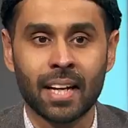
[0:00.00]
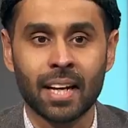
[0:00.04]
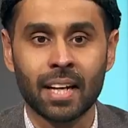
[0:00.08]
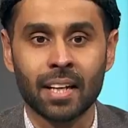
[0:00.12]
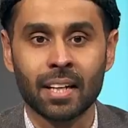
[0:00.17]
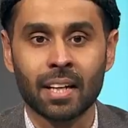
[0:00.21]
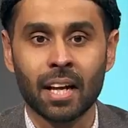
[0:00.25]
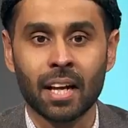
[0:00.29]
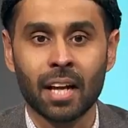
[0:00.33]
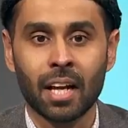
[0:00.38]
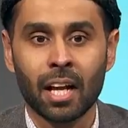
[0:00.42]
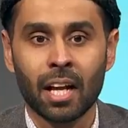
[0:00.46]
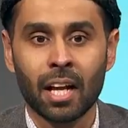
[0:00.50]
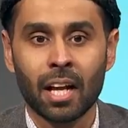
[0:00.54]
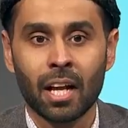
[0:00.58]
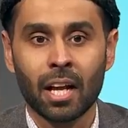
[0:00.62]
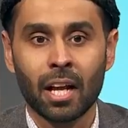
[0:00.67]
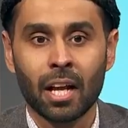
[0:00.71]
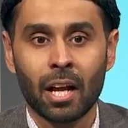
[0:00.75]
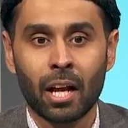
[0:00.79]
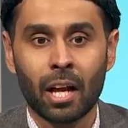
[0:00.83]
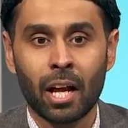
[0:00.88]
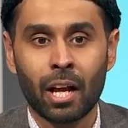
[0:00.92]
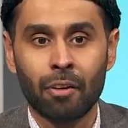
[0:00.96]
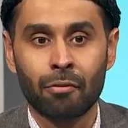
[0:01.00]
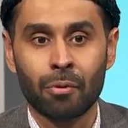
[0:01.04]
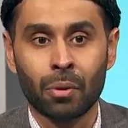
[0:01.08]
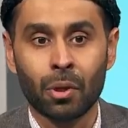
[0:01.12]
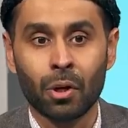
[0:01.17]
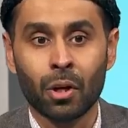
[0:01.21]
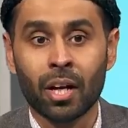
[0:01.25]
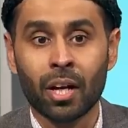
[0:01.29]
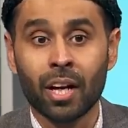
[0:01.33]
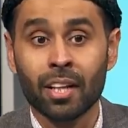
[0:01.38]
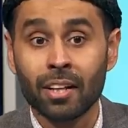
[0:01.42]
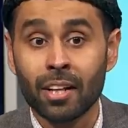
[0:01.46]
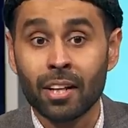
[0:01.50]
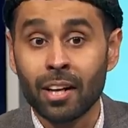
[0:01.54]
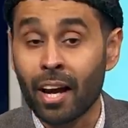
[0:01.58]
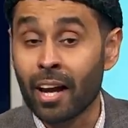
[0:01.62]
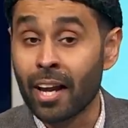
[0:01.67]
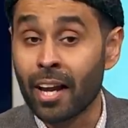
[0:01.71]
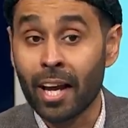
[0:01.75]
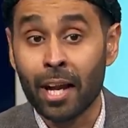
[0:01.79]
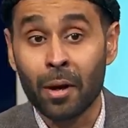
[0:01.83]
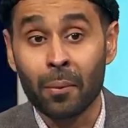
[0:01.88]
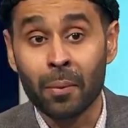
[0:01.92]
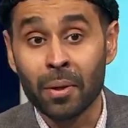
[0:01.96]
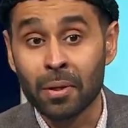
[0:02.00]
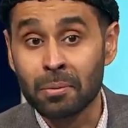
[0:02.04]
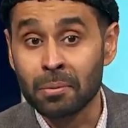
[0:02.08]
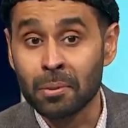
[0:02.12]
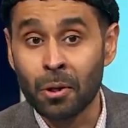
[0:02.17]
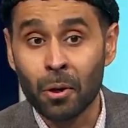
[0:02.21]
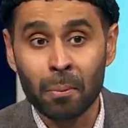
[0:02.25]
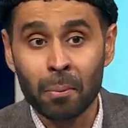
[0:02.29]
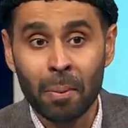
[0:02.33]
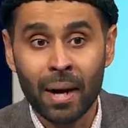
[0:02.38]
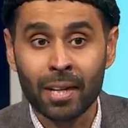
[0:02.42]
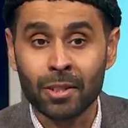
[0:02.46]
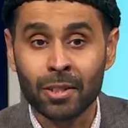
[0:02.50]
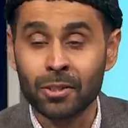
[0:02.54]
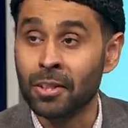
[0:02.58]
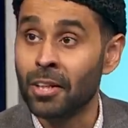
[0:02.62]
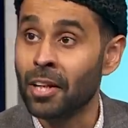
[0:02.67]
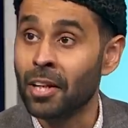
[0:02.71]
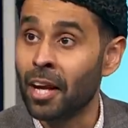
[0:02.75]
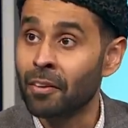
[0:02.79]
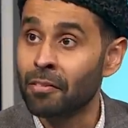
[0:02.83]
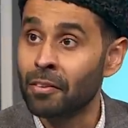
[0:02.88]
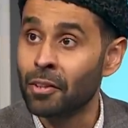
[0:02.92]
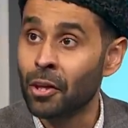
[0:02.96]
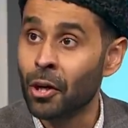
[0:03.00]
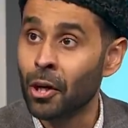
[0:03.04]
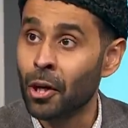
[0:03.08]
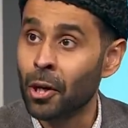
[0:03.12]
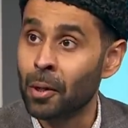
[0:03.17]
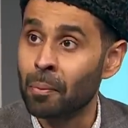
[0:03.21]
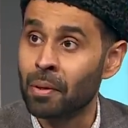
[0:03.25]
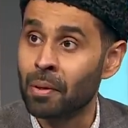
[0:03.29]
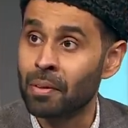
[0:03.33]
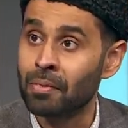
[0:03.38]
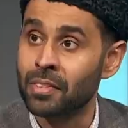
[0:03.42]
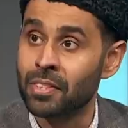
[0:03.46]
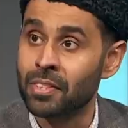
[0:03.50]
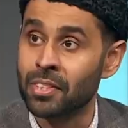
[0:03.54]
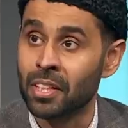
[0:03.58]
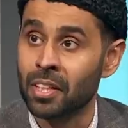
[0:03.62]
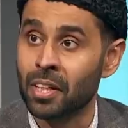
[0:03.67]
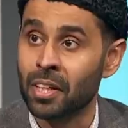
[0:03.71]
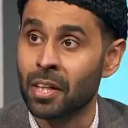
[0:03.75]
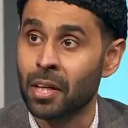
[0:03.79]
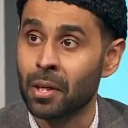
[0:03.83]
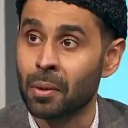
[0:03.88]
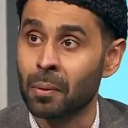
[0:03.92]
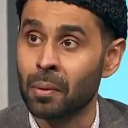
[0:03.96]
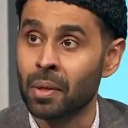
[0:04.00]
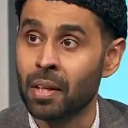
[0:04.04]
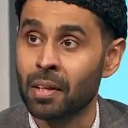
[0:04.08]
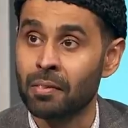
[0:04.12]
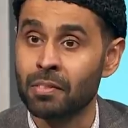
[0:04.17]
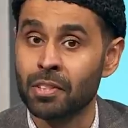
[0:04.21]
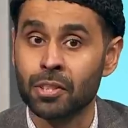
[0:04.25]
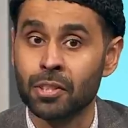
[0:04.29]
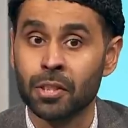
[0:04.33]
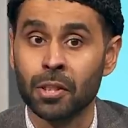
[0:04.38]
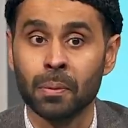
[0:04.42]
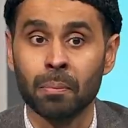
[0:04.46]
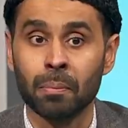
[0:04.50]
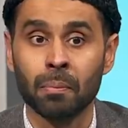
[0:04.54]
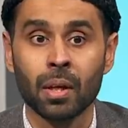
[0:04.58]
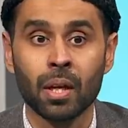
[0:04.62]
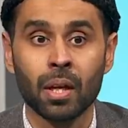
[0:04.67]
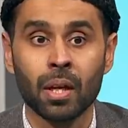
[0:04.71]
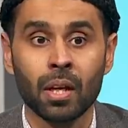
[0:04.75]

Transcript: that if you look at the... Again, I want to go back to the life of the Holy Prophet sallallahu alaihi wasallam.